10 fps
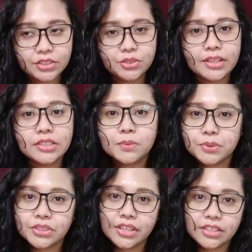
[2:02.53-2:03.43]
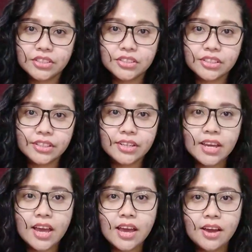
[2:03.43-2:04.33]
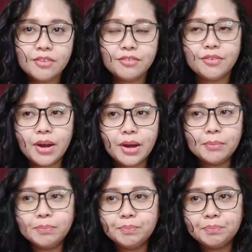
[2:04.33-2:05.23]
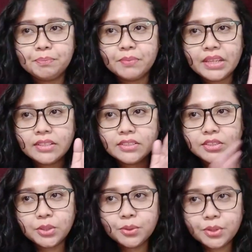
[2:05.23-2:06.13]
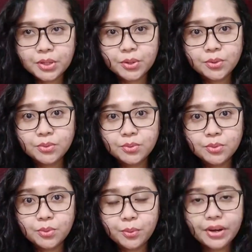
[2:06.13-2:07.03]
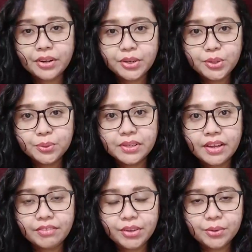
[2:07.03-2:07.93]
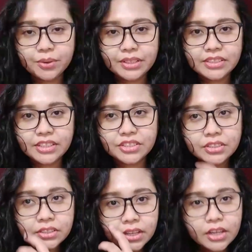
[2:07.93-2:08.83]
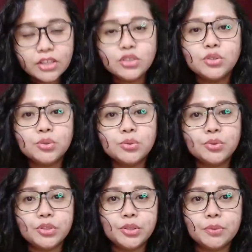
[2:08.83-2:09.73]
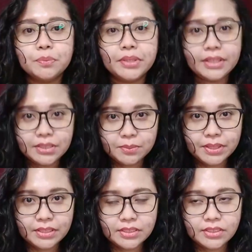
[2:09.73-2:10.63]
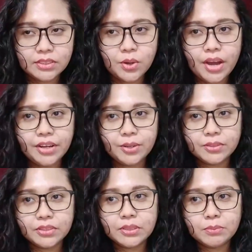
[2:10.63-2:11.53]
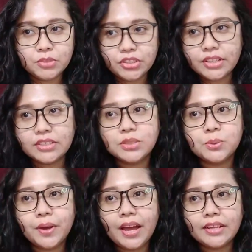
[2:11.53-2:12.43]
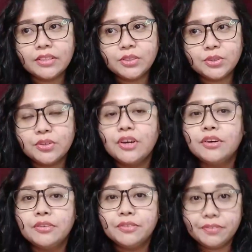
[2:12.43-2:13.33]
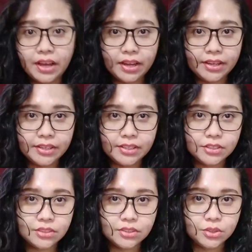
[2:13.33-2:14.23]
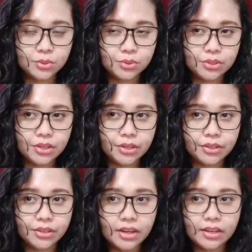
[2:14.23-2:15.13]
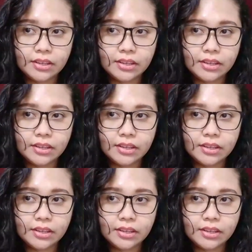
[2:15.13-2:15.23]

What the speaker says: transportation from Tokyo, where you will have the orientation, to your placement. So I know some jets who had to fly to their